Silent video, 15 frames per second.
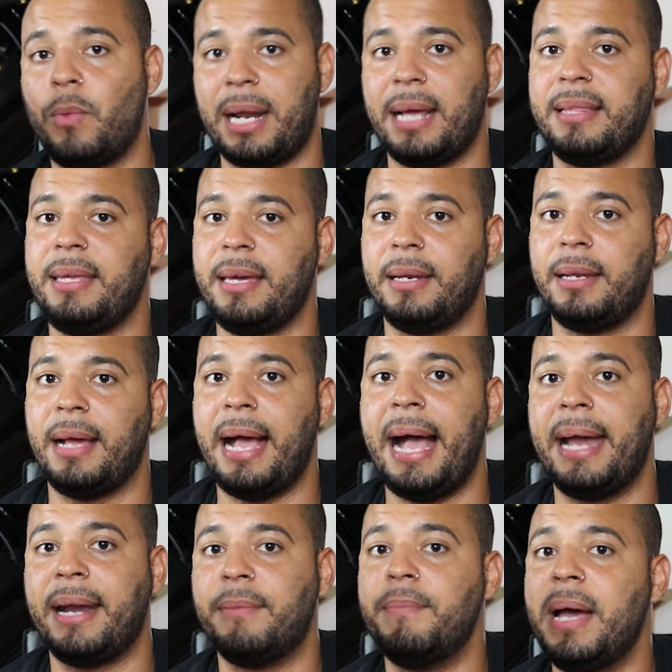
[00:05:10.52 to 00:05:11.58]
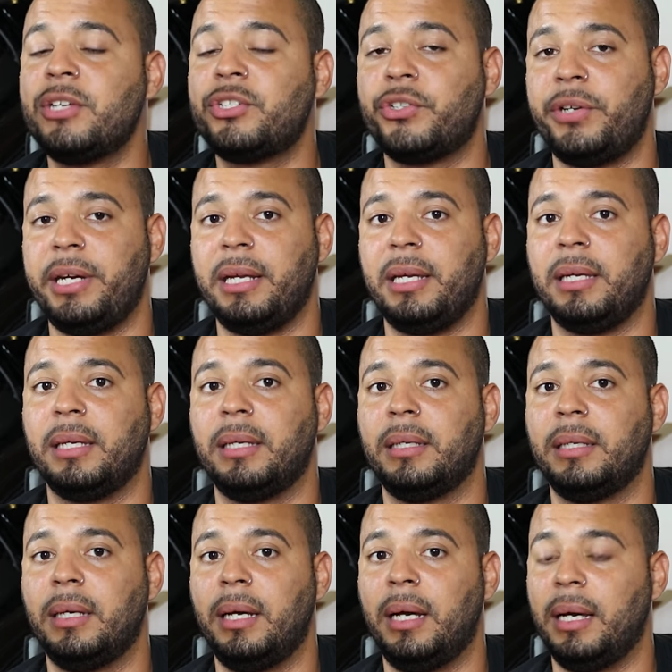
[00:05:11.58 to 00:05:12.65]
what I did. I had a measuring
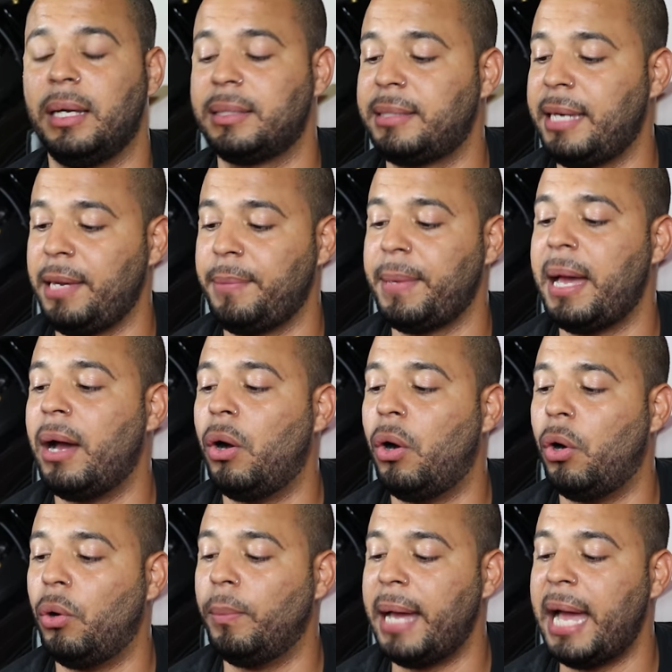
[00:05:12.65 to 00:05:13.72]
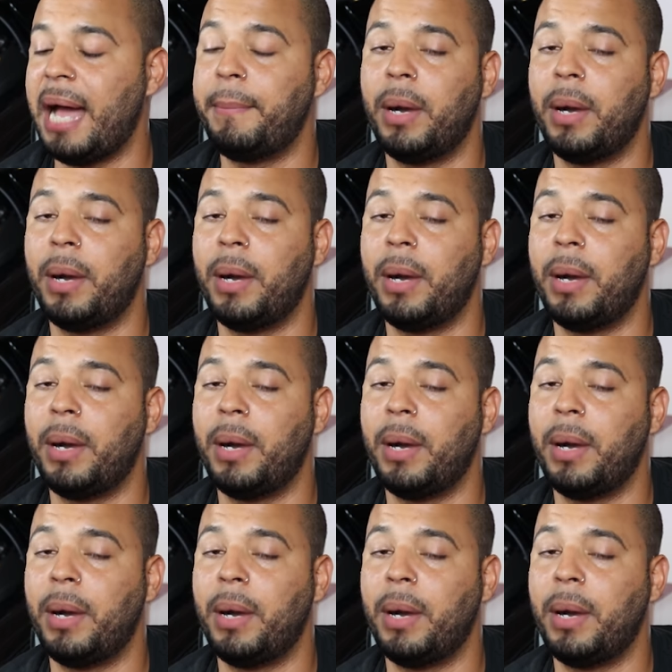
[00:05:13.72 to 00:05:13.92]
tape at home. I had